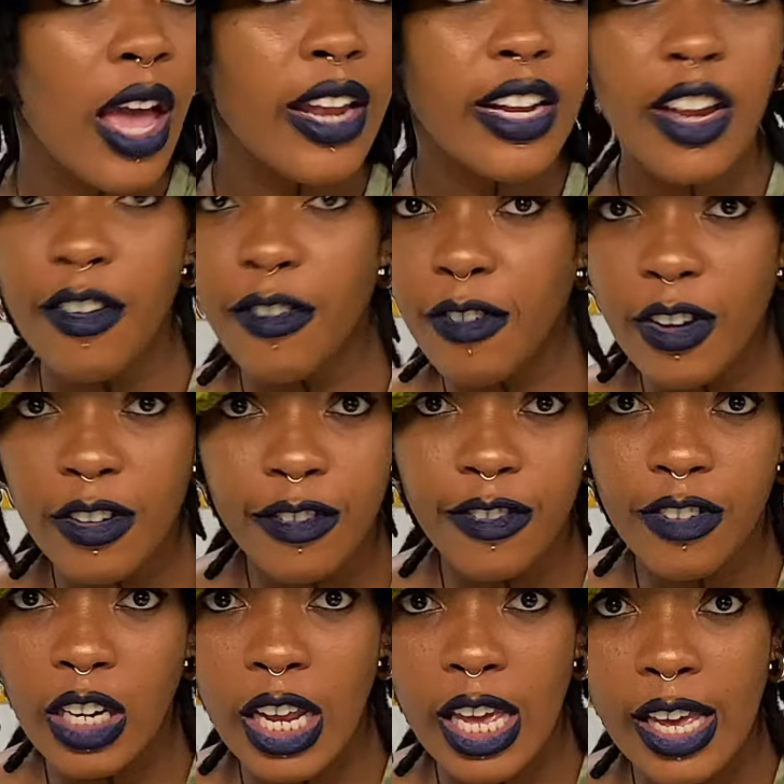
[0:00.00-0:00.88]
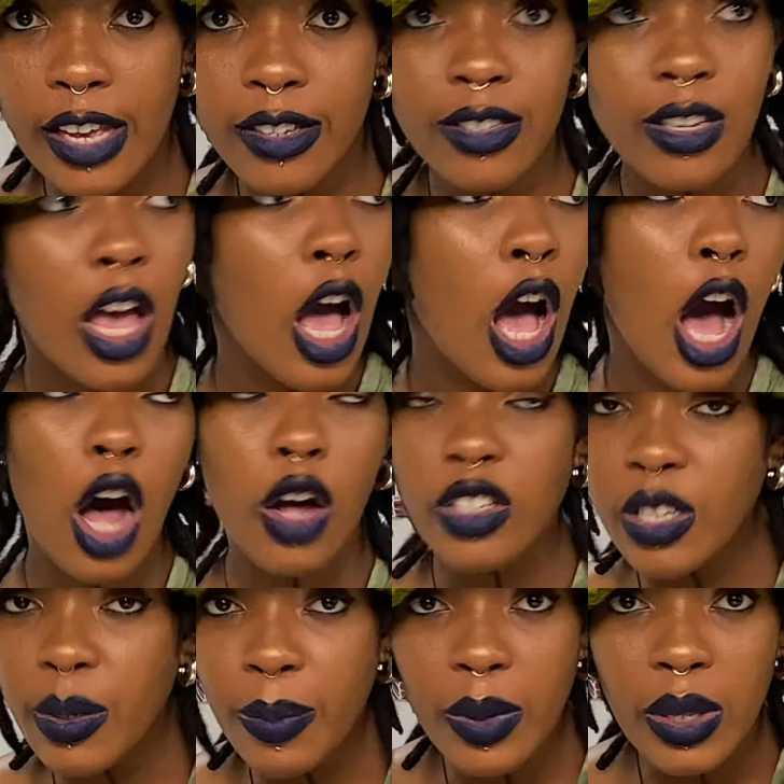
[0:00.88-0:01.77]
different fillings, how
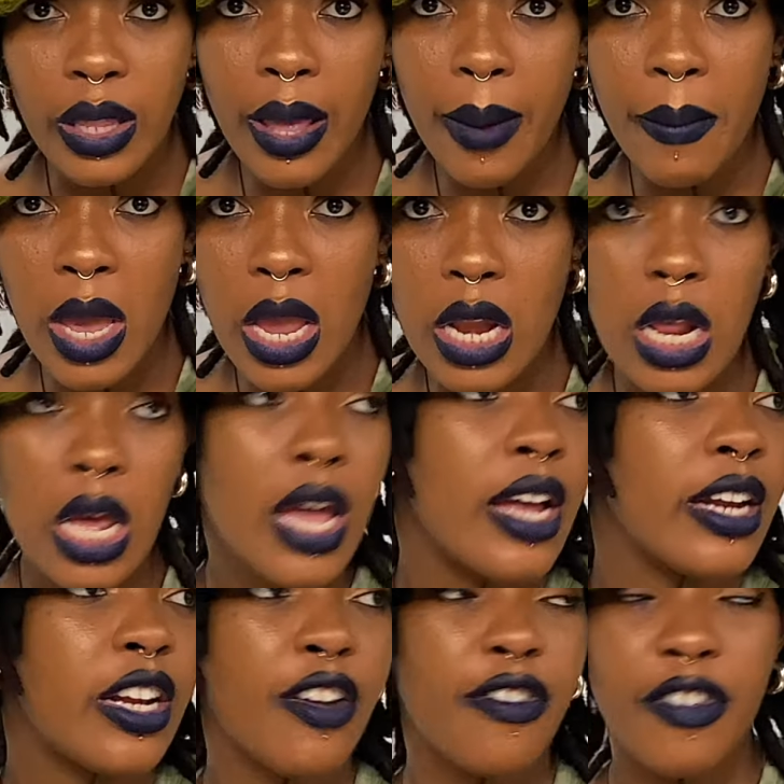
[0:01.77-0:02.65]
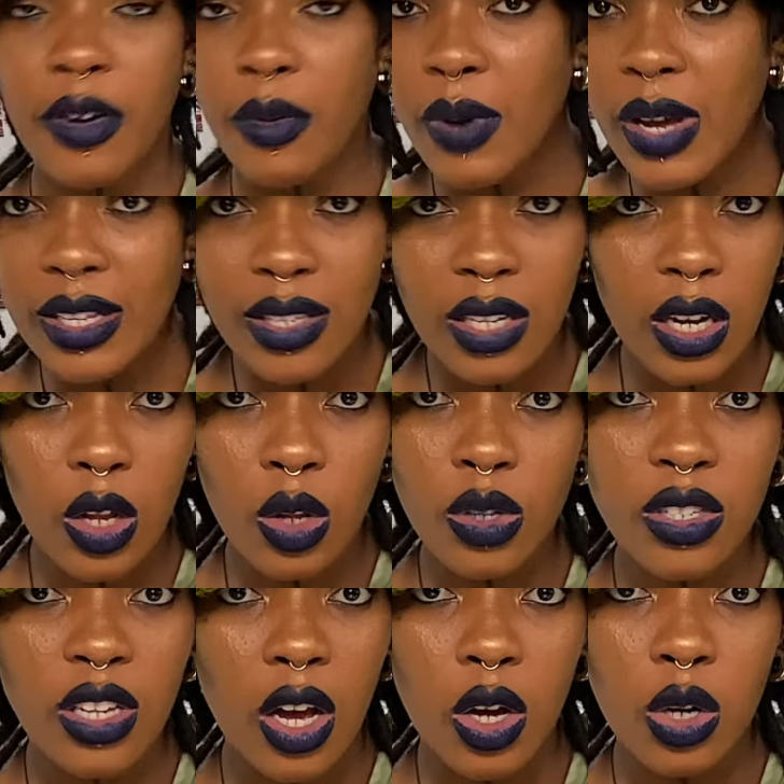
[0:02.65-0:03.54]
to put them in, different ways to
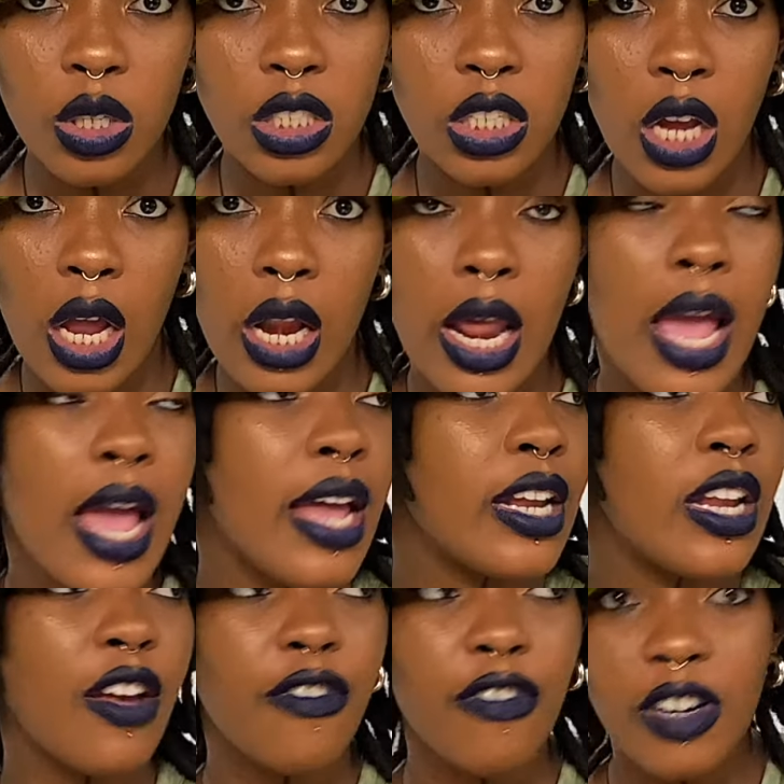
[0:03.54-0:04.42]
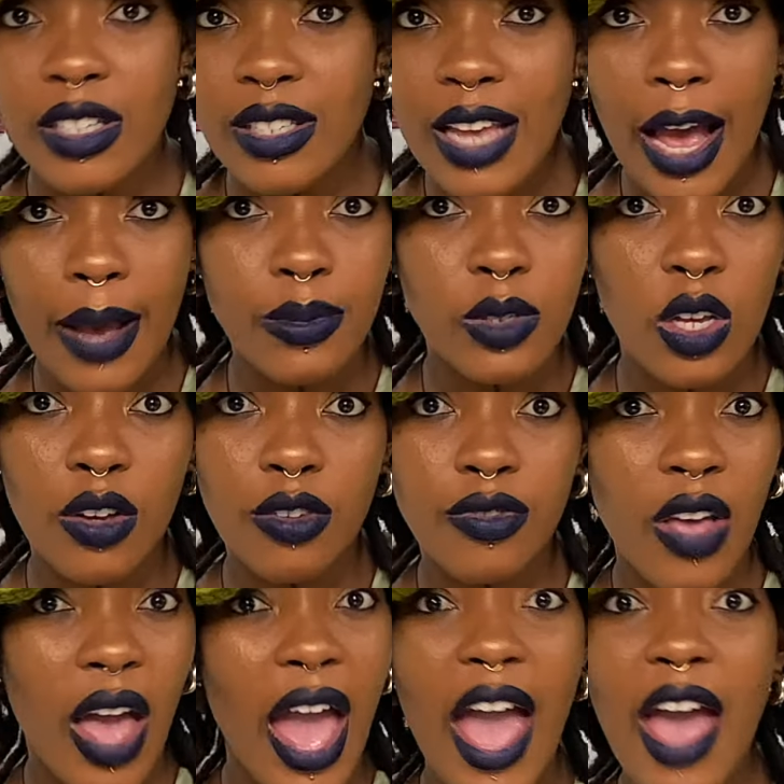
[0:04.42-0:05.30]
close a cushion, different types of
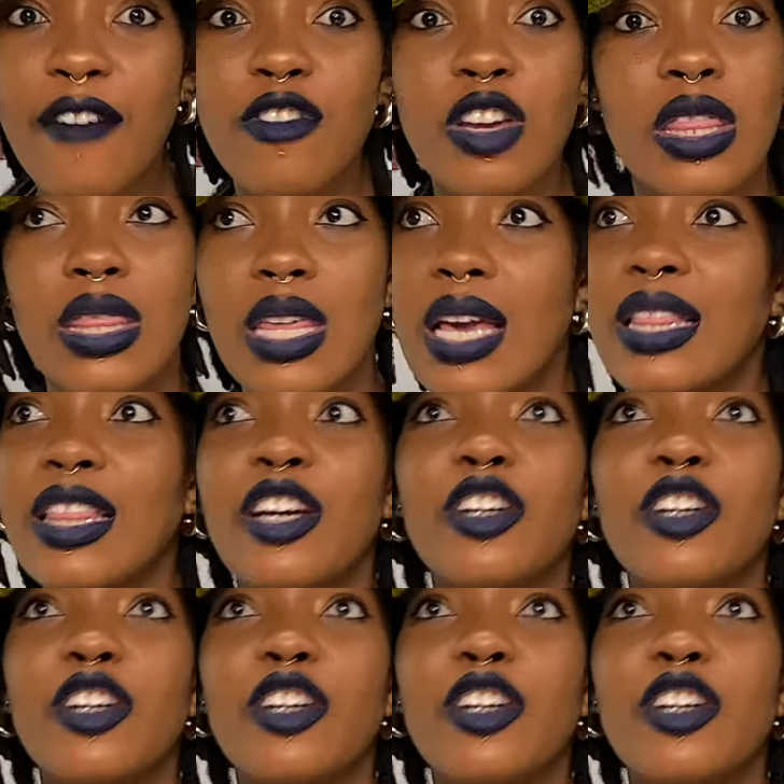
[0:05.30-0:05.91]
everything.